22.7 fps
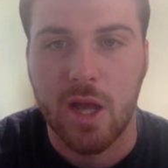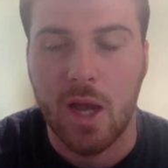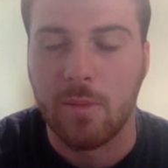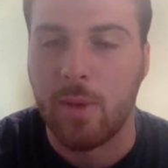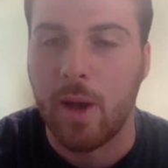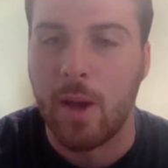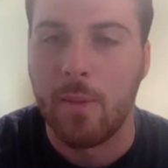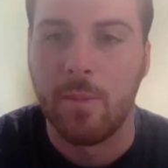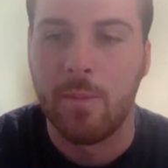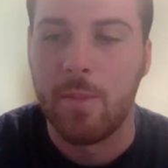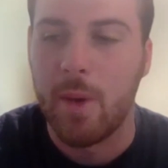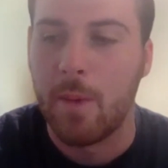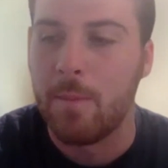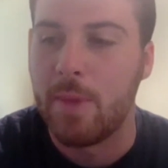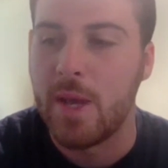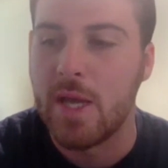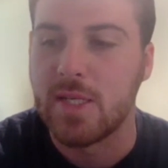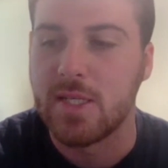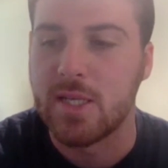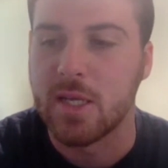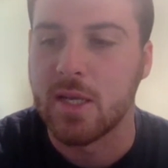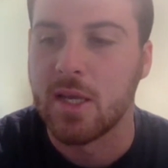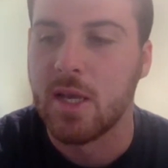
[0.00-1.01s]
I'm
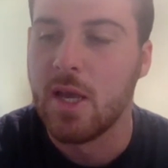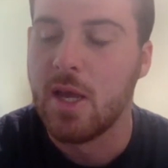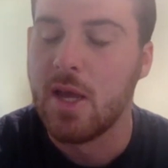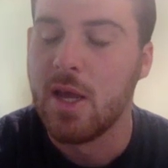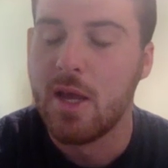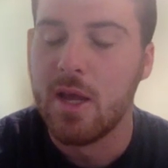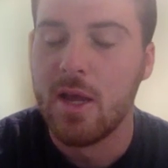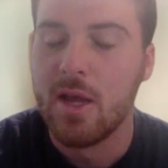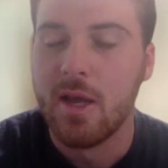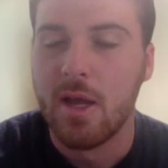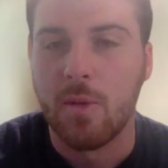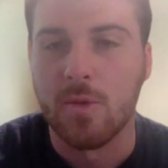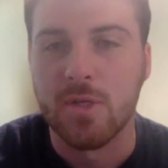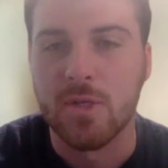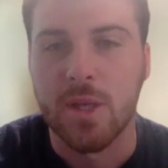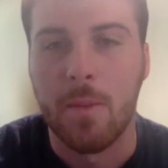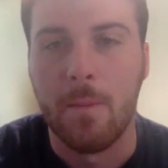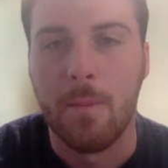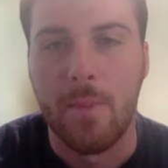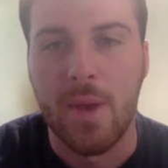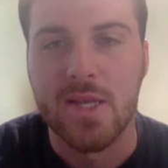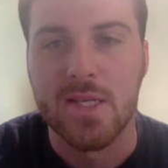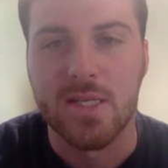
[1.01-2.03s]
basing, I won't say
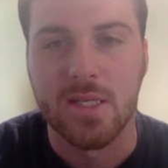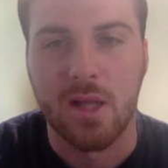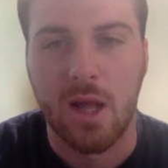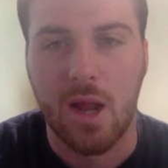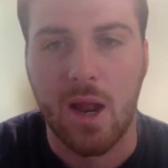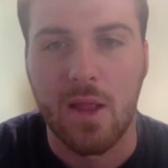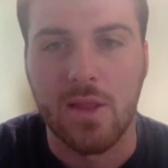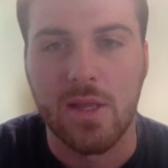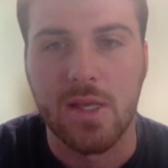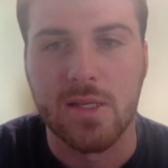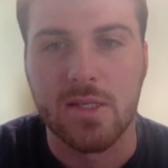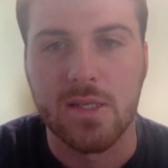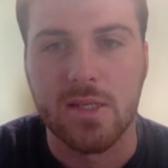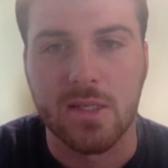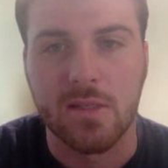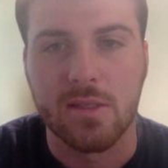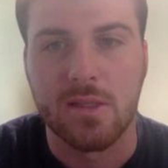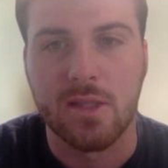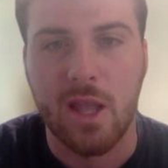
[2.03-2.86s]
I'm basing a lot of these